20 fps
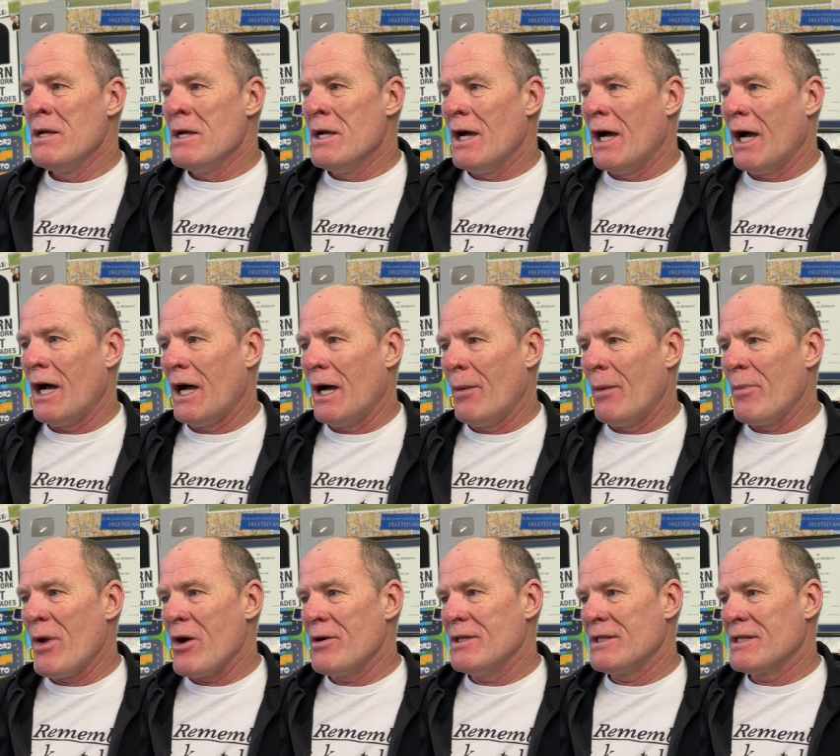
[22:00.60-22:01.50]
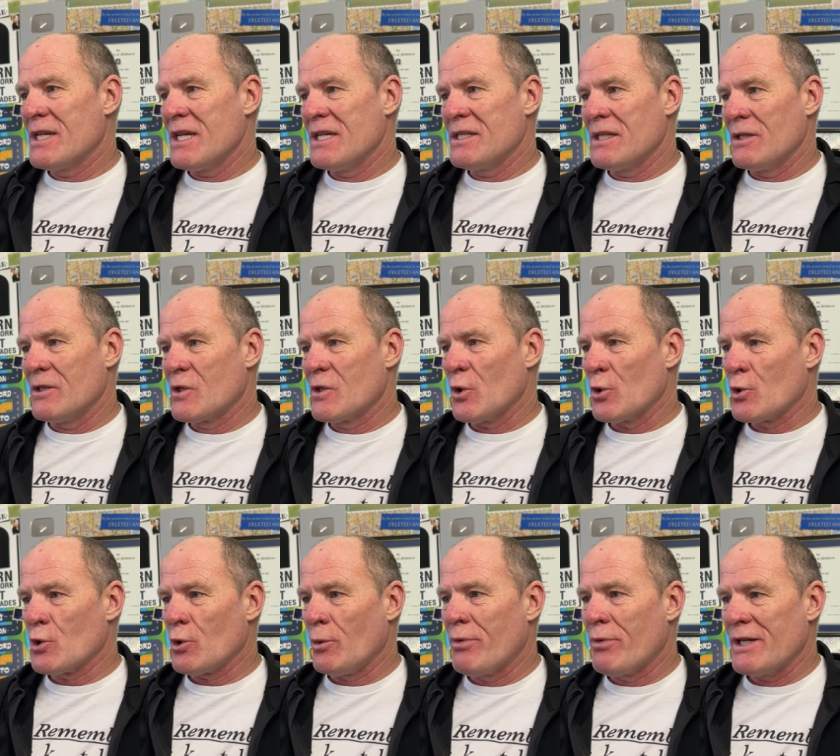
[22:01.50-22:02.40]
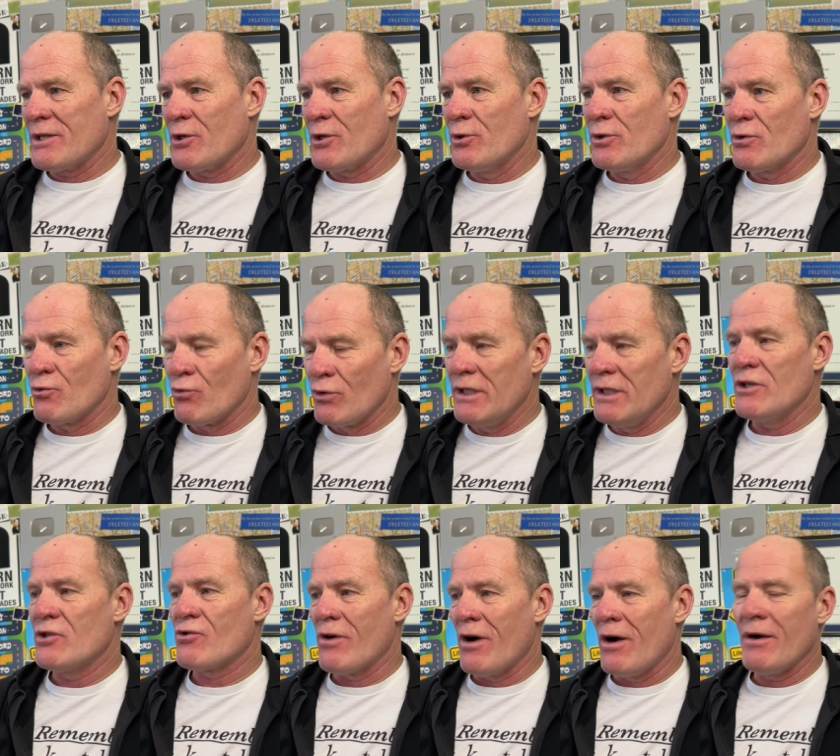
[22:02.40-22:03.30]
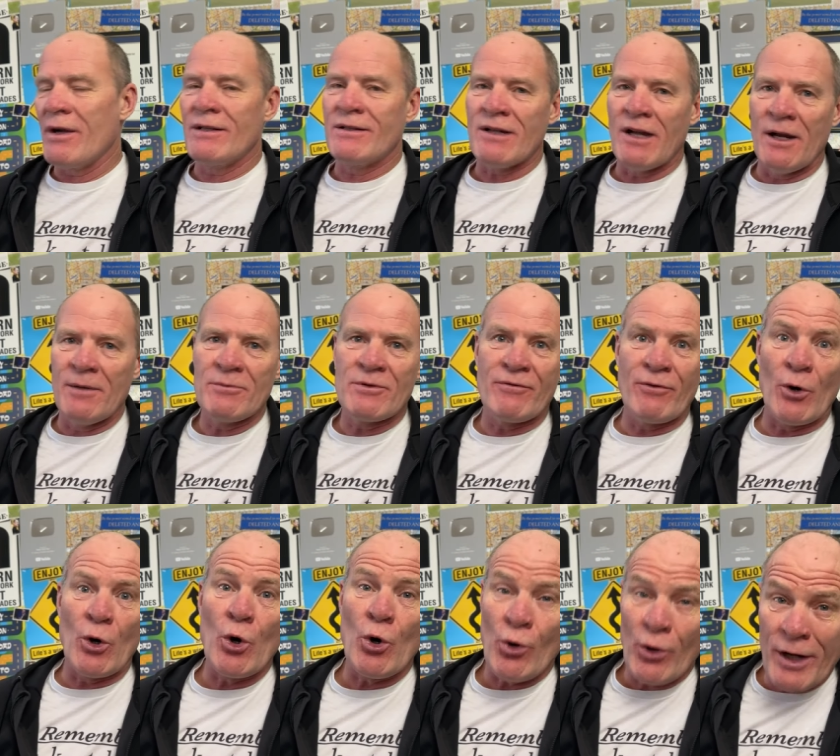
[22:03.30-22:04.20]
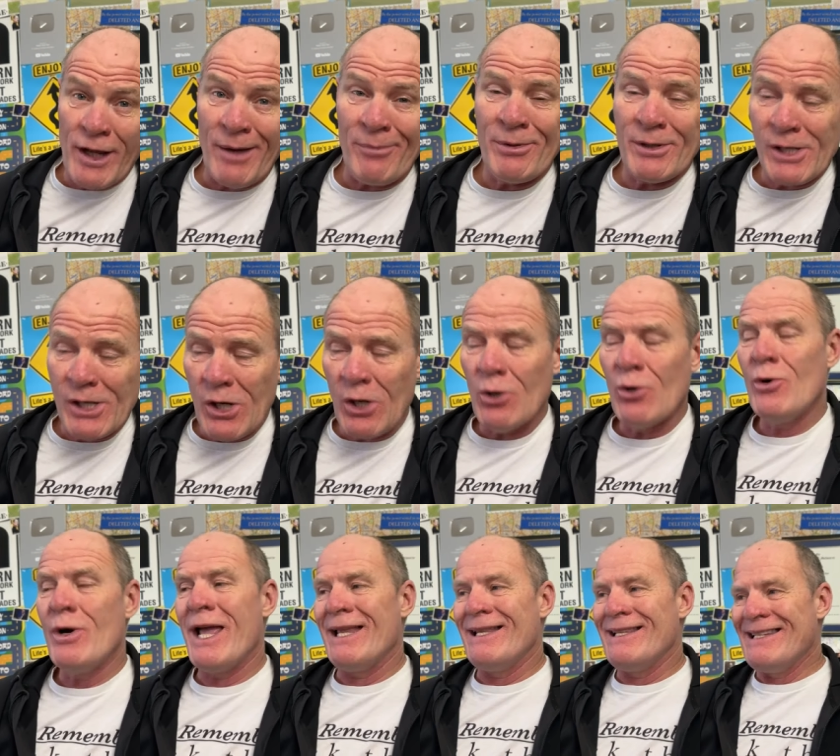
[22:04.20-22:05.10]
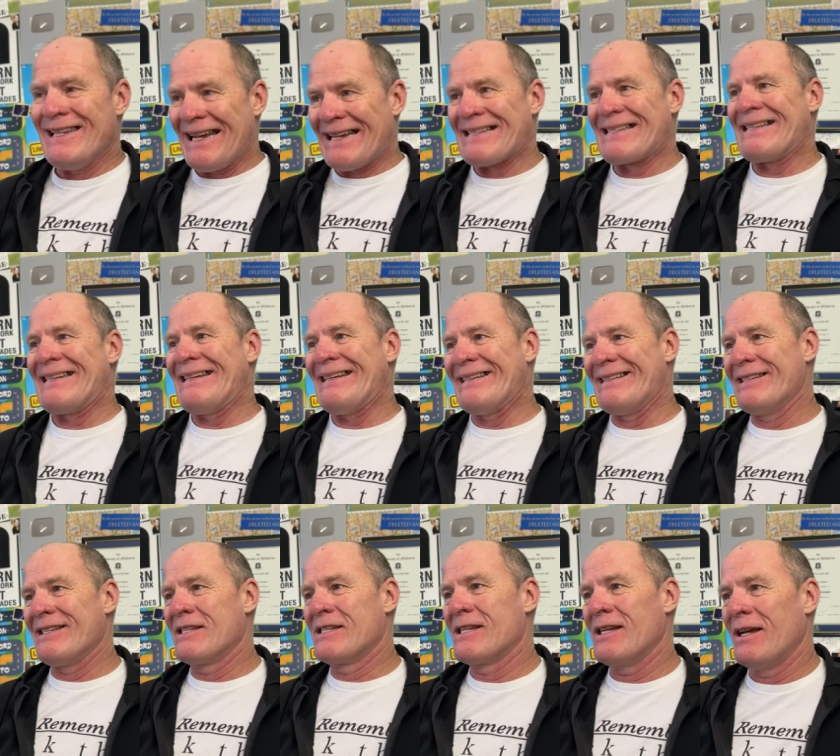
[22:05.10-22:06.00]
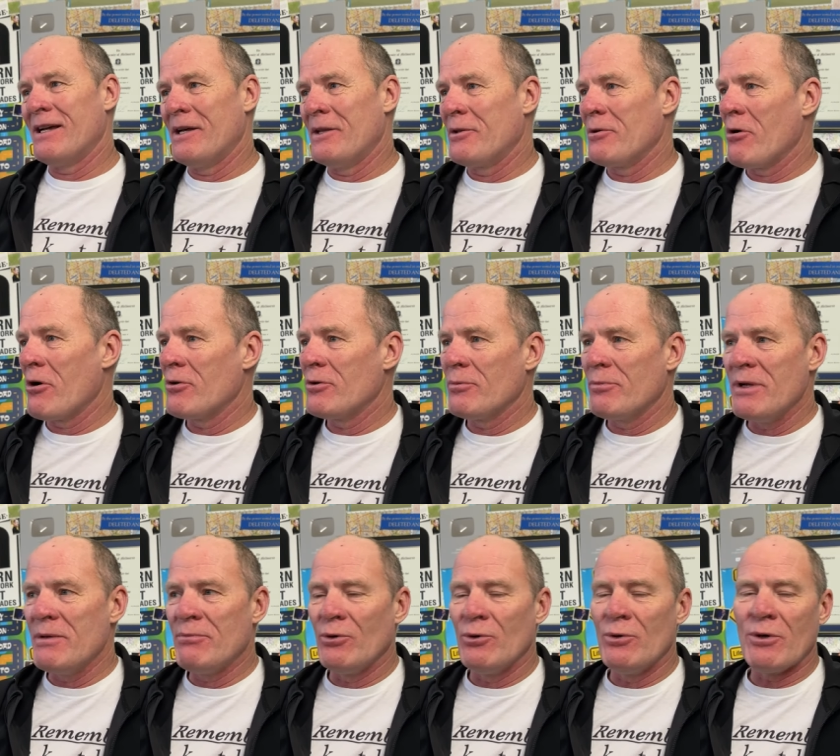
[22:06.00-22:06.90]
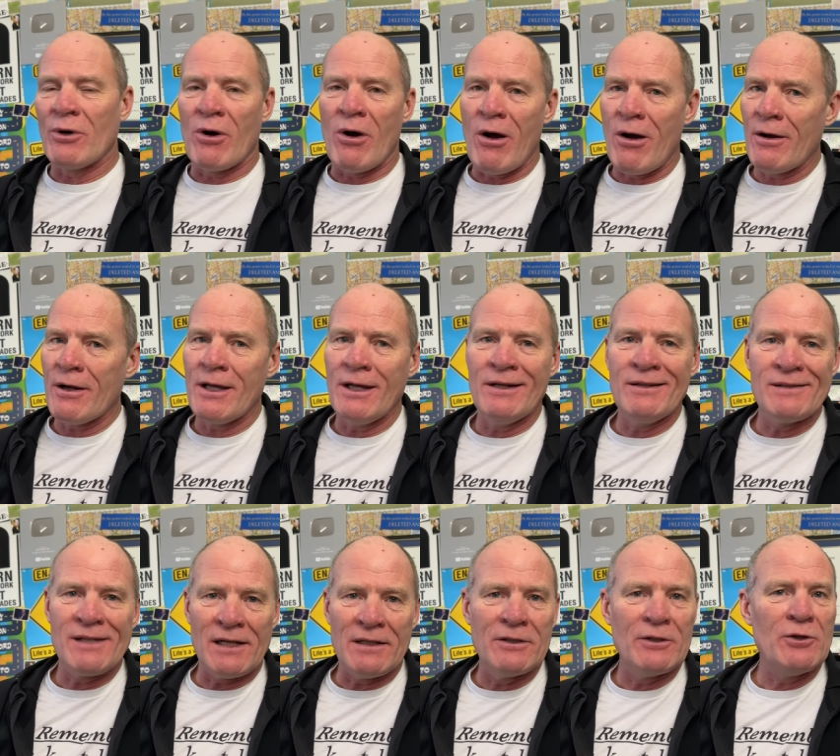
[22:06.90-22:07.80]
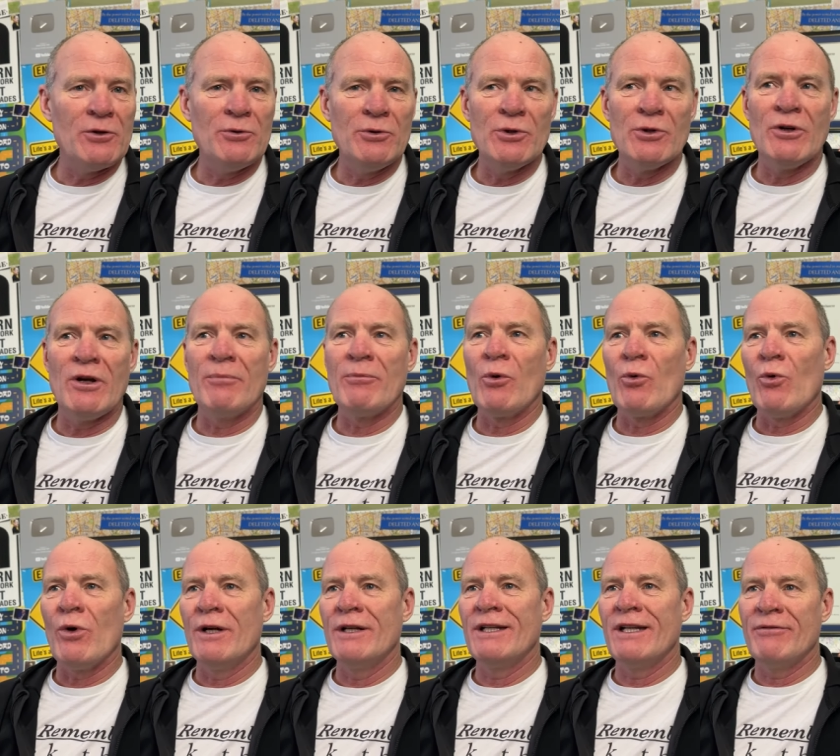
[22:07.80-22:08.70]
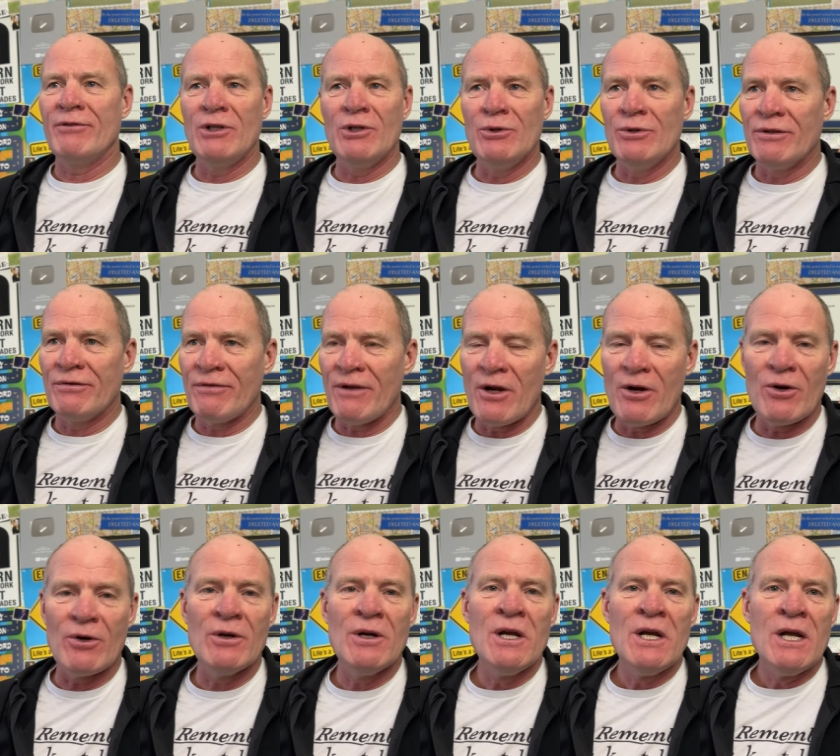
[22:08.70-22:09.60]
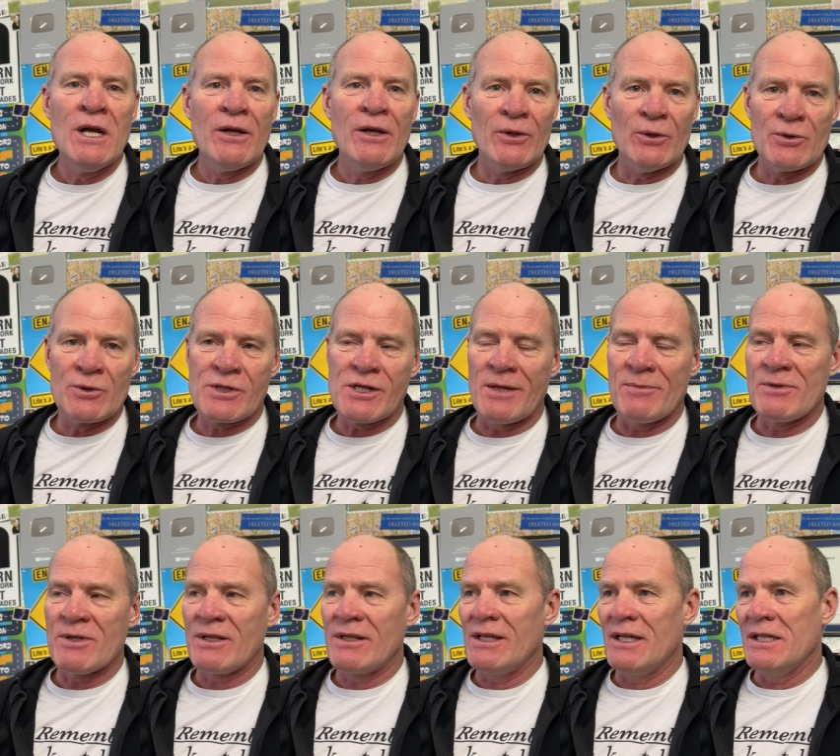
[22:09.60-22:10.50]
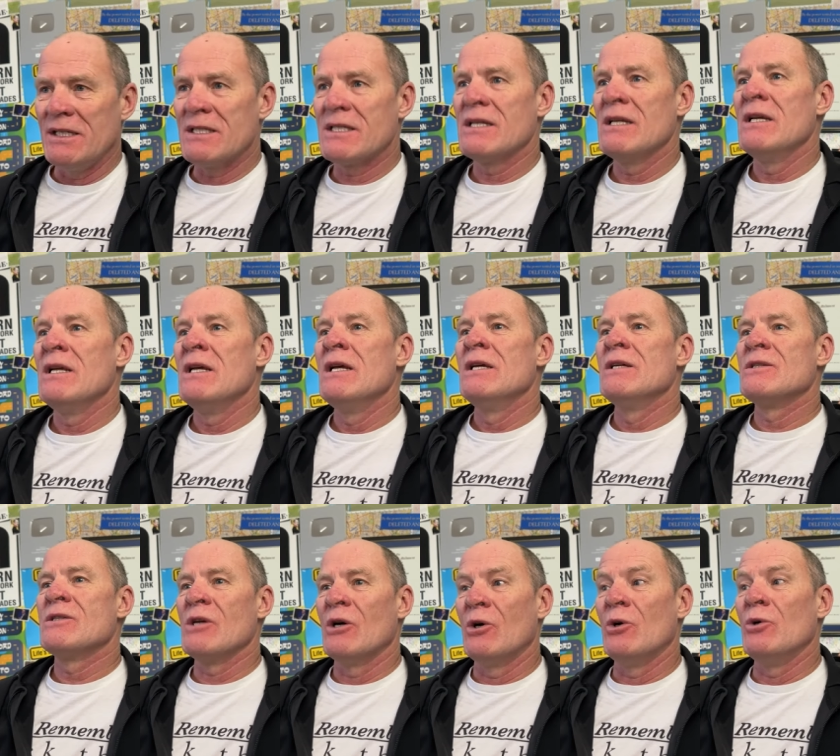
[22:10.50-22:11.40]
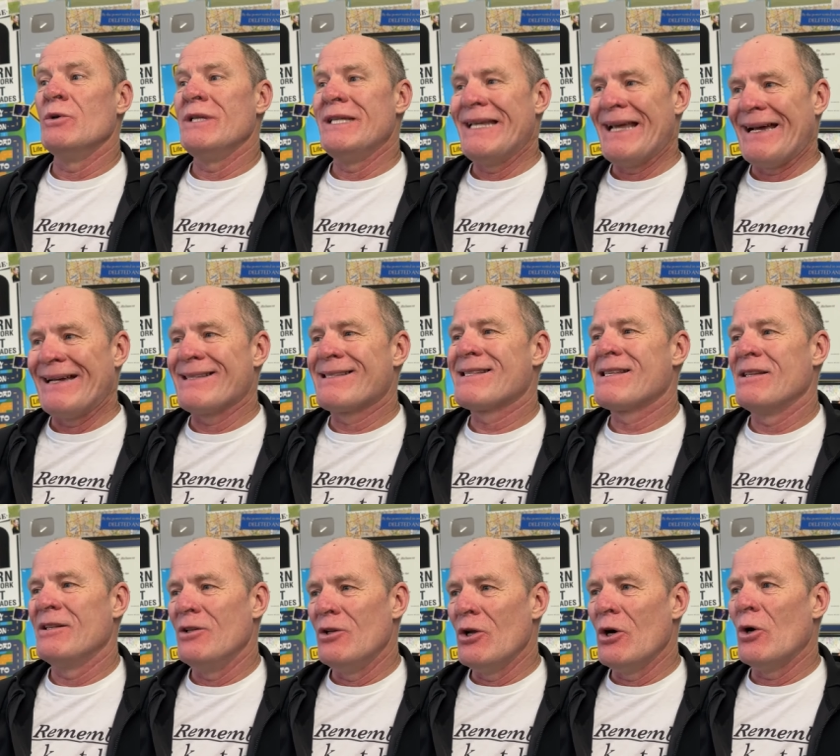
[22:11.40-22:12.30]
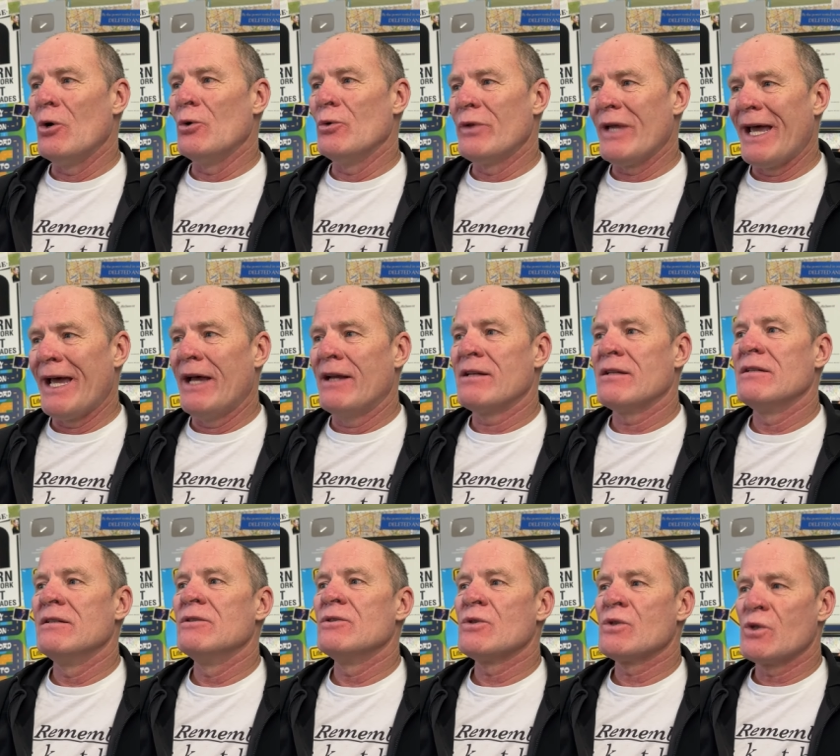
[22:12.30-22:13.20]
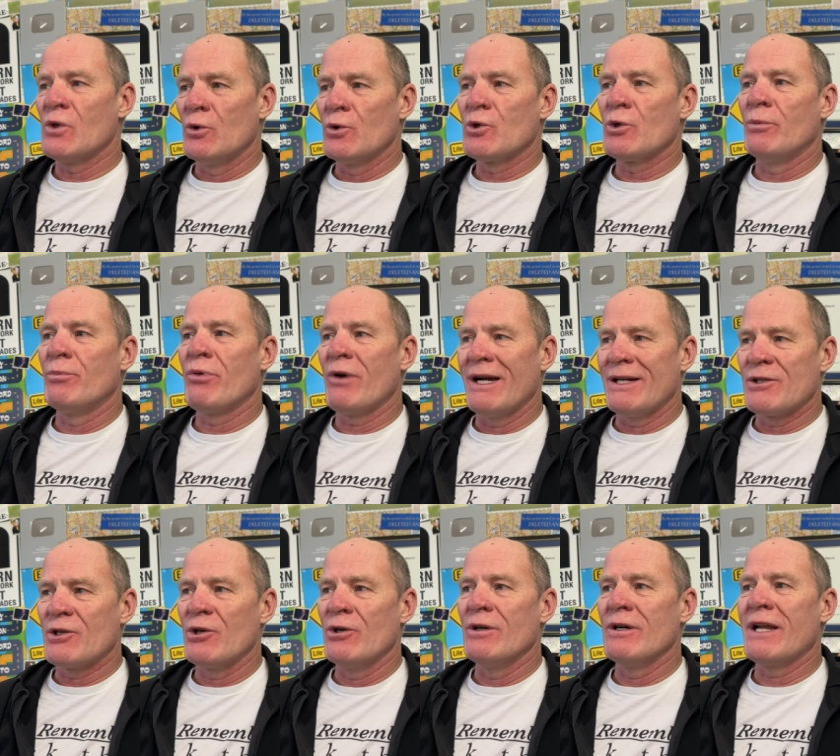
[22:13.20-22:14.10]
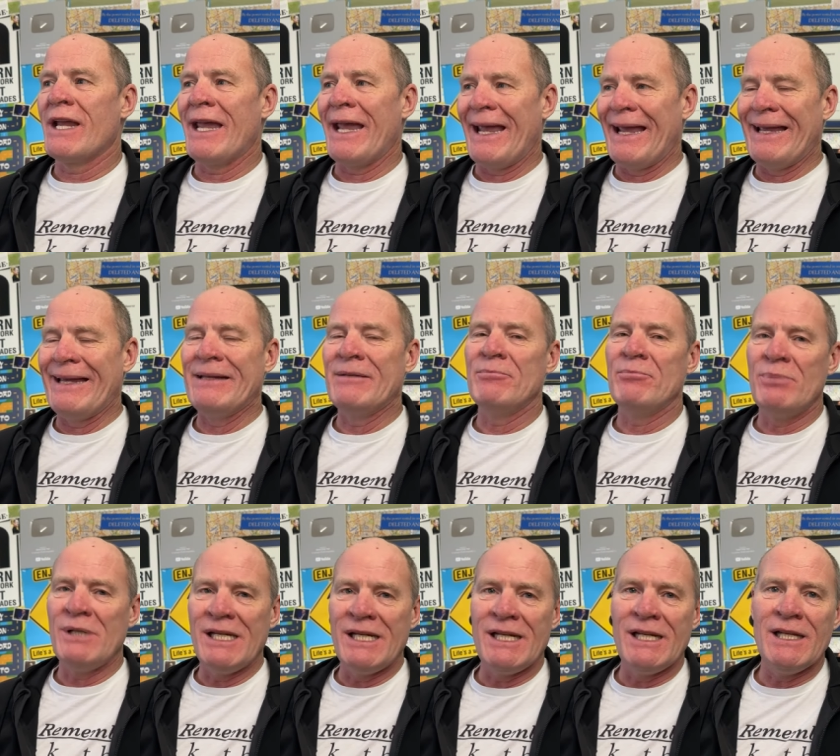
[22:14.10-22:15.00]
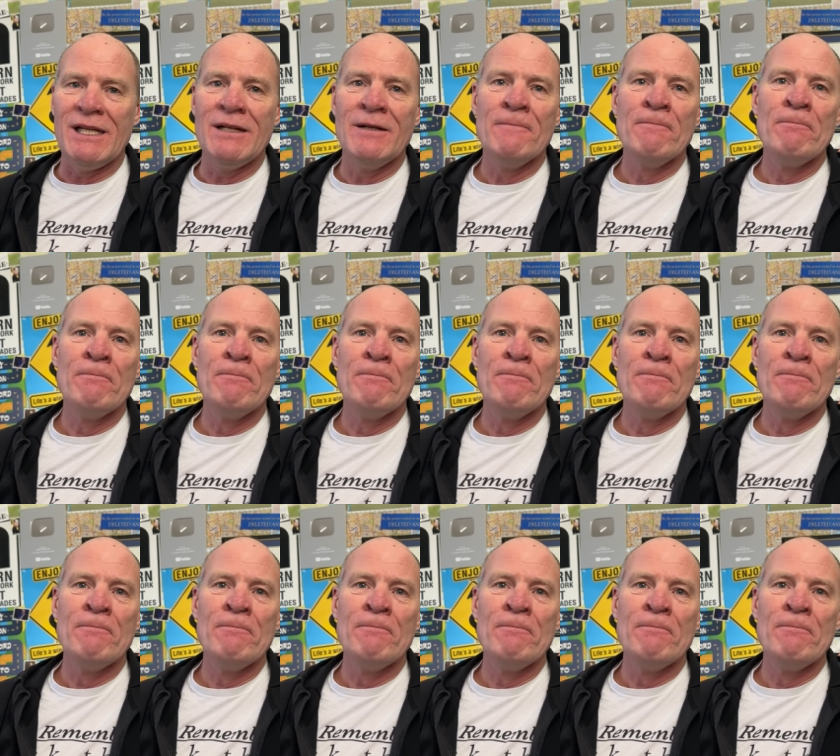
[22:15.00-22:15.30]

Uh, Marion says that social pressure is really strong at times for hurry up and go, and yes, it is. Uh, there are other people who are honking, telling you you're number one, giving you the finger, those types of things. So, yes, know that social pressure can be